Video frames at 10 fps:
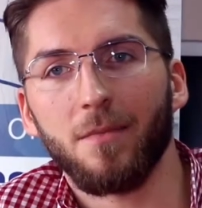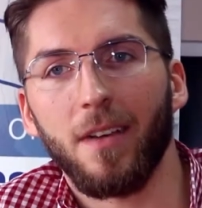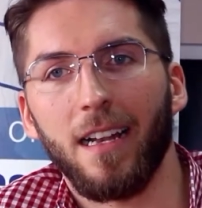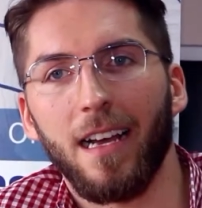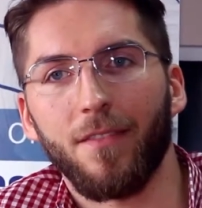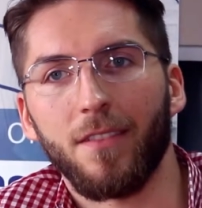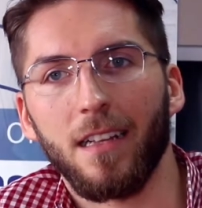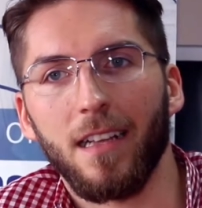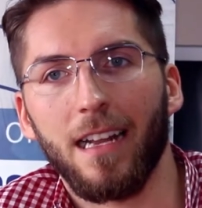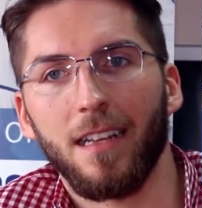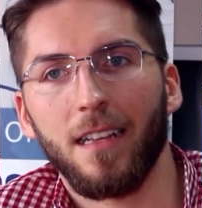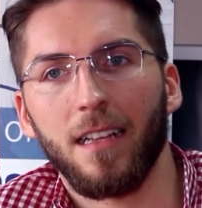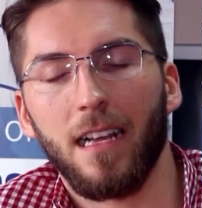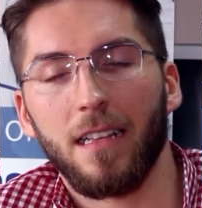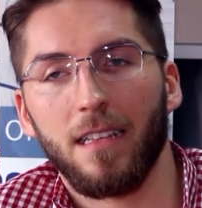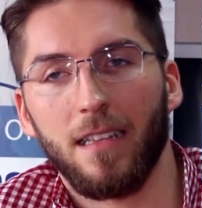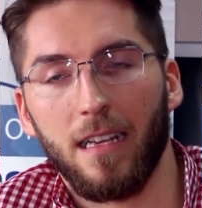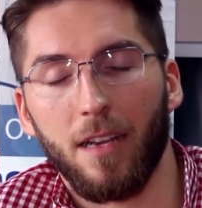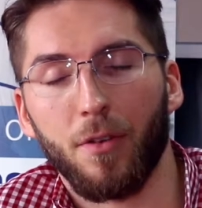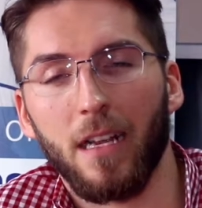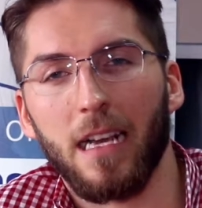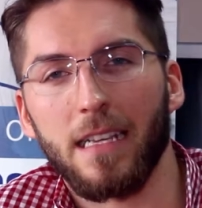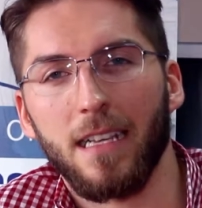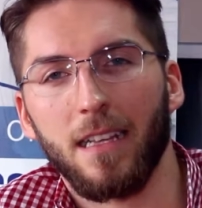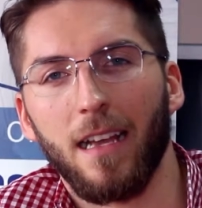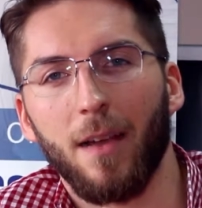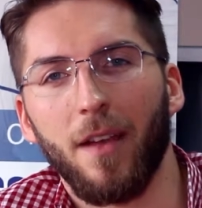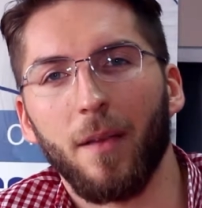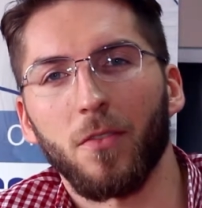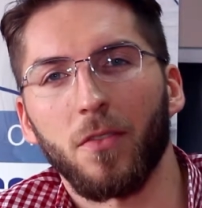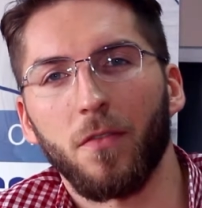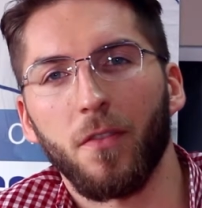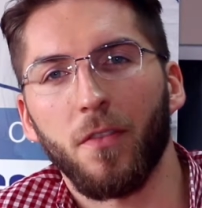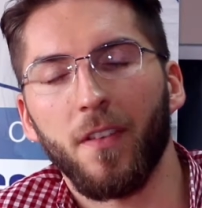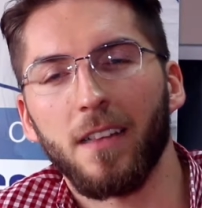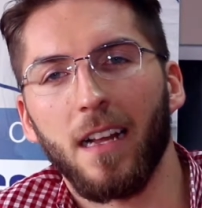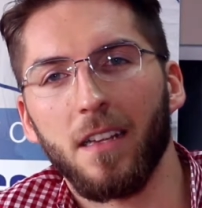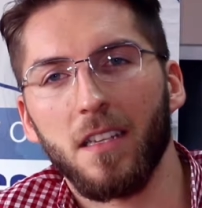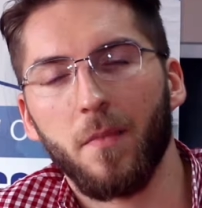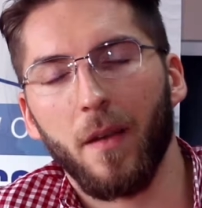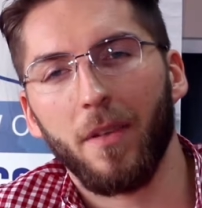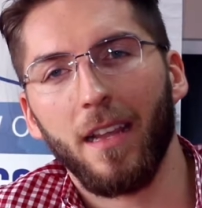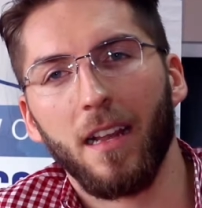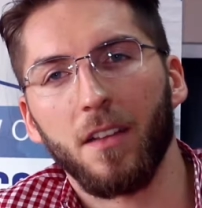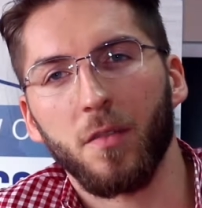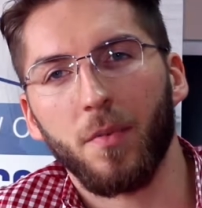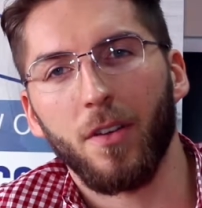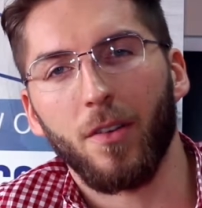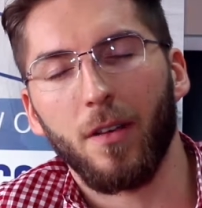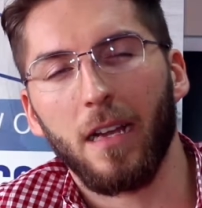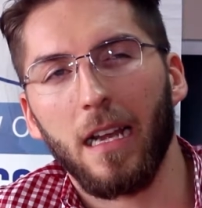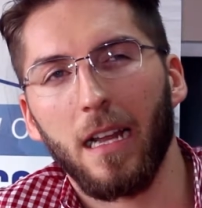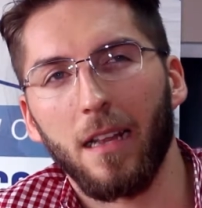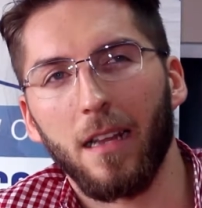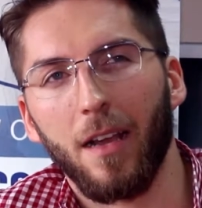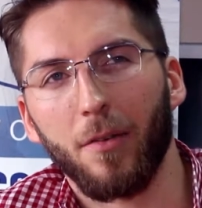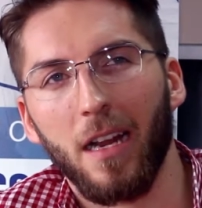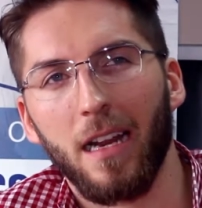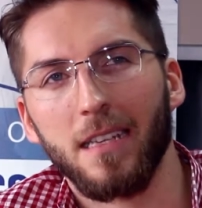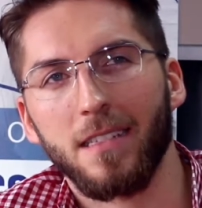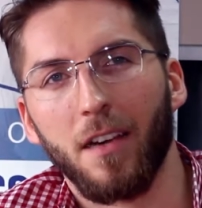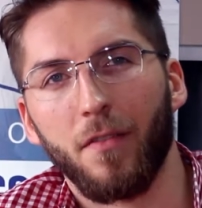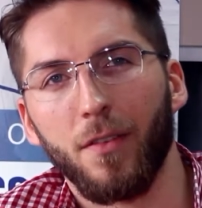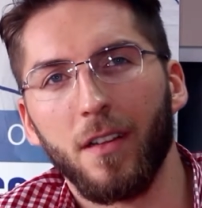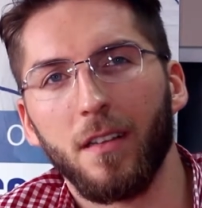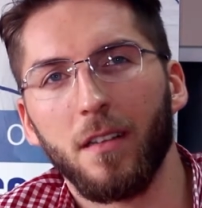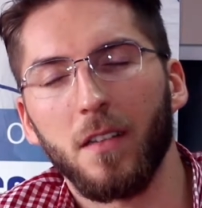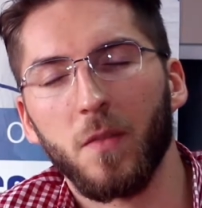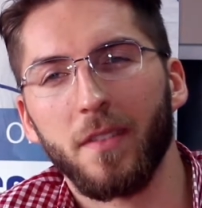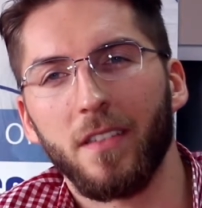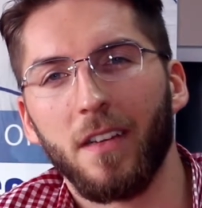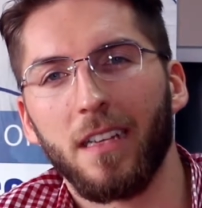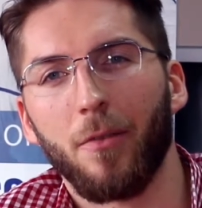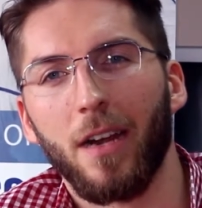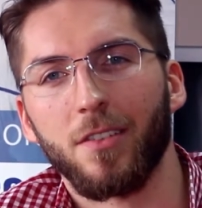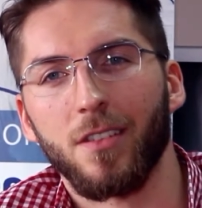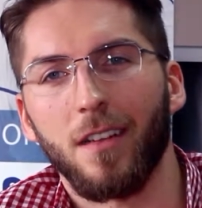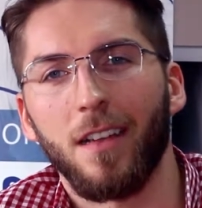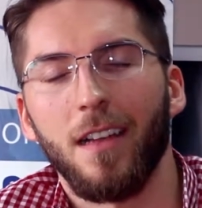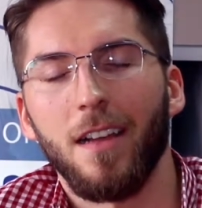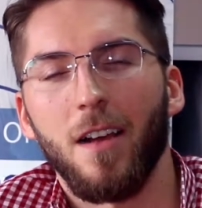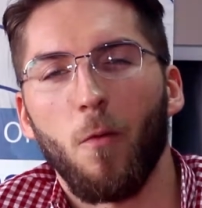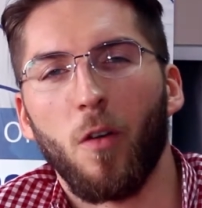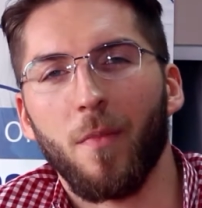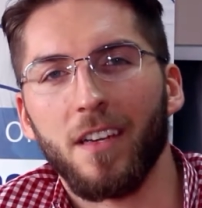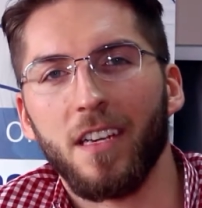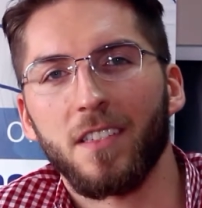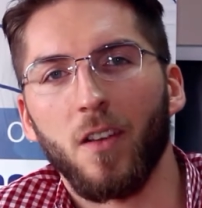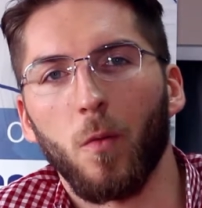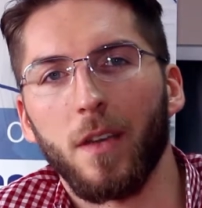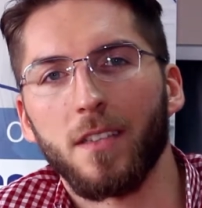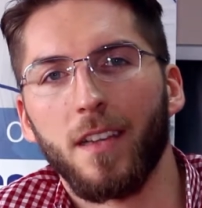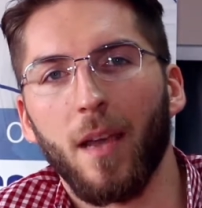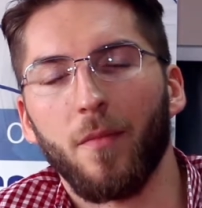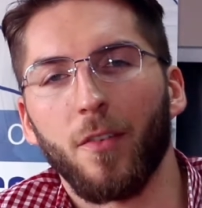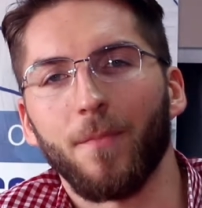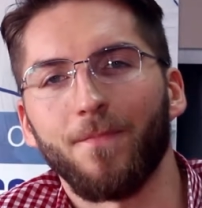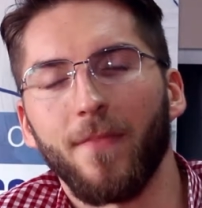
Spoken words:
in my life that then I realized that I'm able to fulfill that needs by being an entrepreneur. And I realized there are three specific directions where my needs always came from.